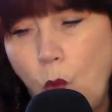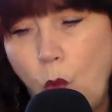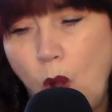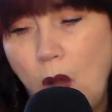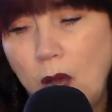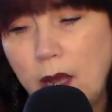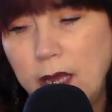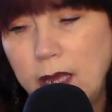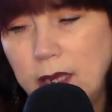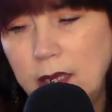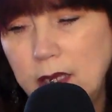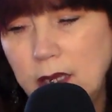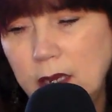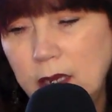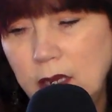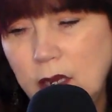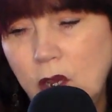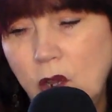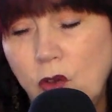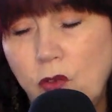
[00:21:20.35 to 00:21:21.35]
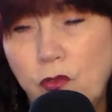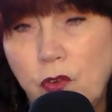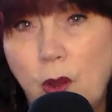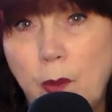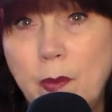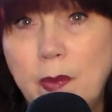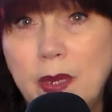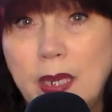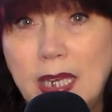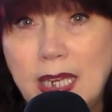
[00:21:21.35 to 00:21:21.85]
wide
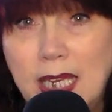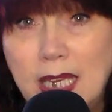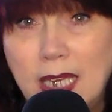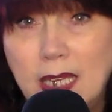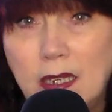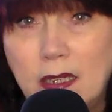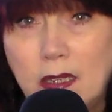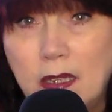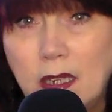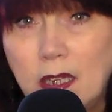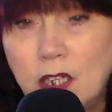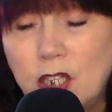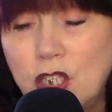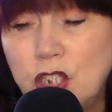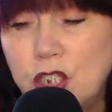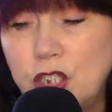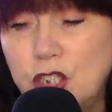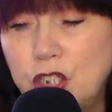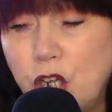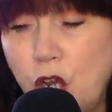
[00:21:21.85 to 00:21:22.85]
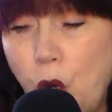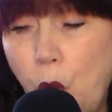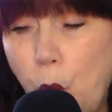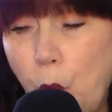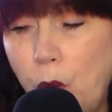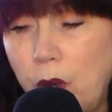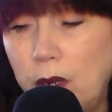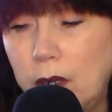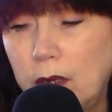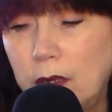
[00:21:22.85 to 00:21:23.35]
from heel to
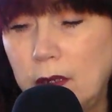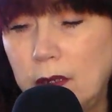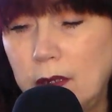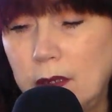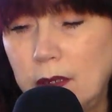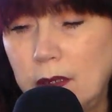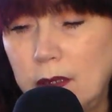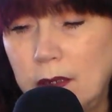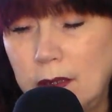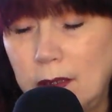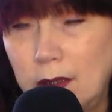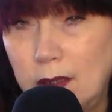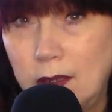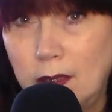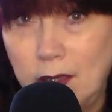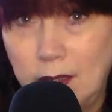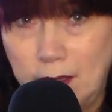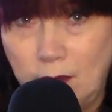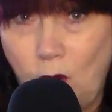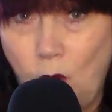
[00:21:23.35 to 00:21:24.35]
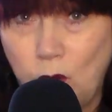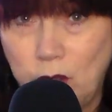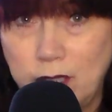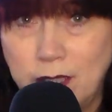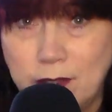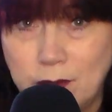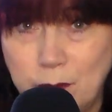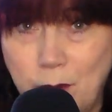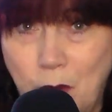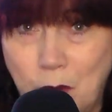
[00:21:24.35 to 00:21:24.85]
toe.
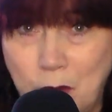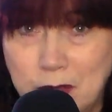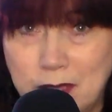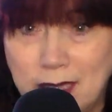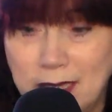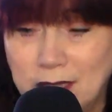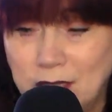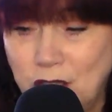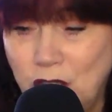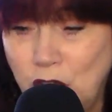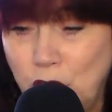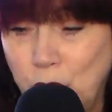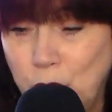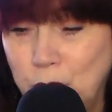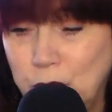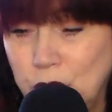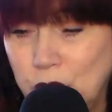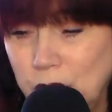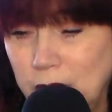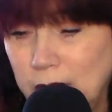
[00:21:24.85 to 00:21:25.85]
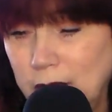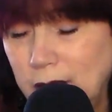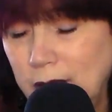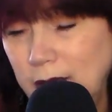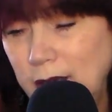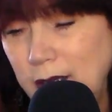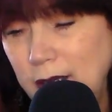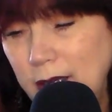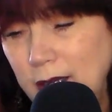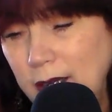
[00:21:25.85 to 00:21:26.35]
Holy smokes, that's huge.
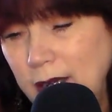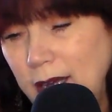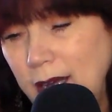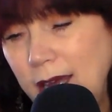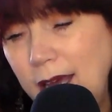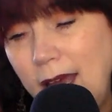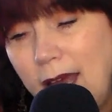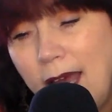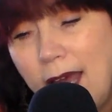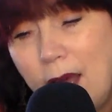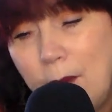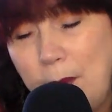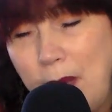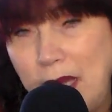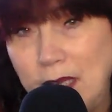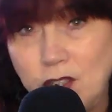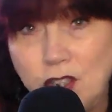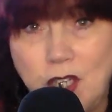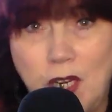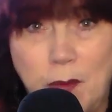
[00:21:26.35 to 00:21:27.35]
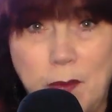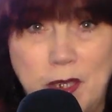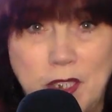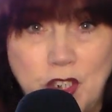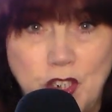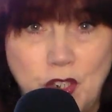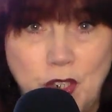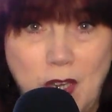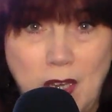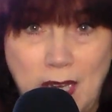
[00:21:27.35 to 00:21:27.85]
Imagine how
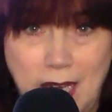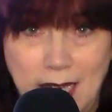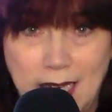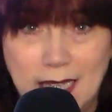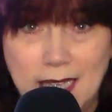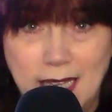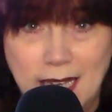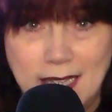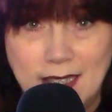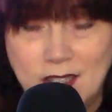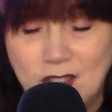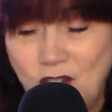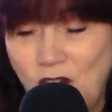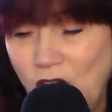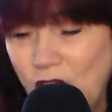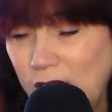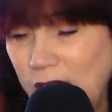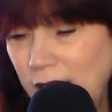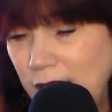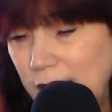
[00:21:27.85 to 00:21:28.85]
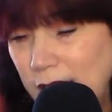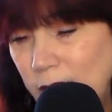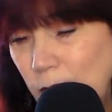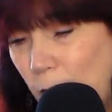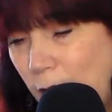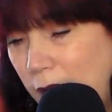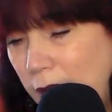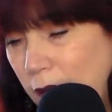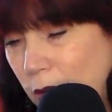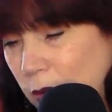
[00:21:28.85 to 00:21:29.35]
much you could get in that stocking.
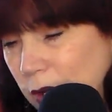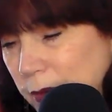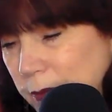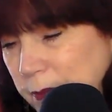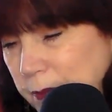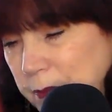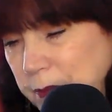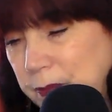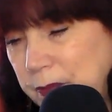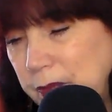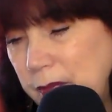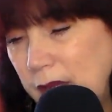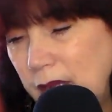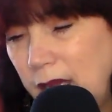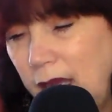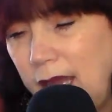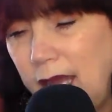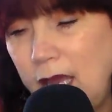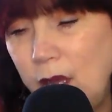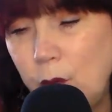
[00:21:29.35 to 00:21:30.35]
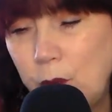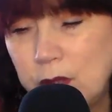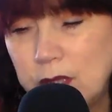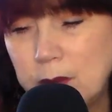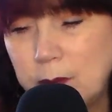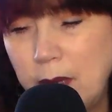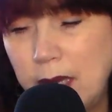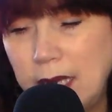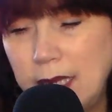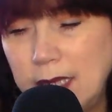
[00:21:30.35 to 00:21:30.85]
Wow. It
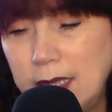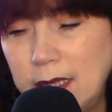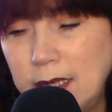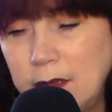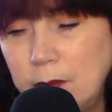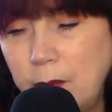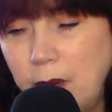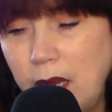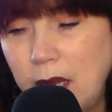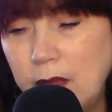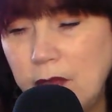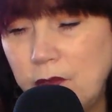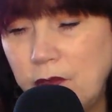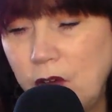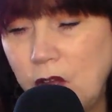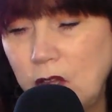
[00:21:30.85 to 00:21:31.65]
was made by the